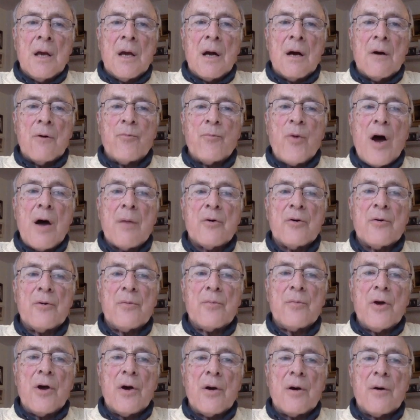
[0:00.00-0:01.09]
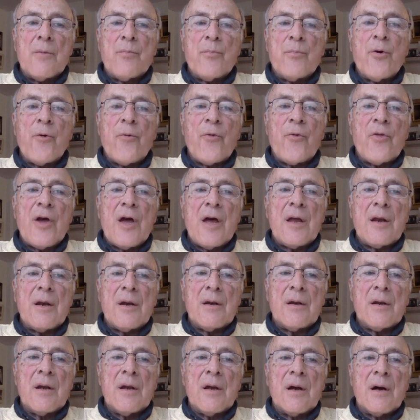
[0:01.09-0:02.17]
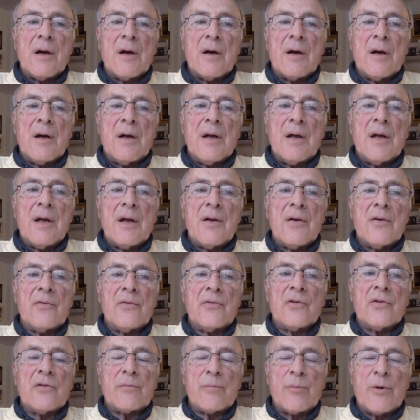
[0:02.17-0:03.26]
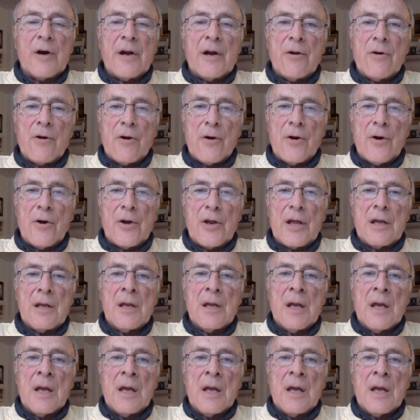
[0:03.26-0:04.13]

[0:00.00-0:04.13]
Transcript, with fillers: Obama uh, put that uh, as his priority.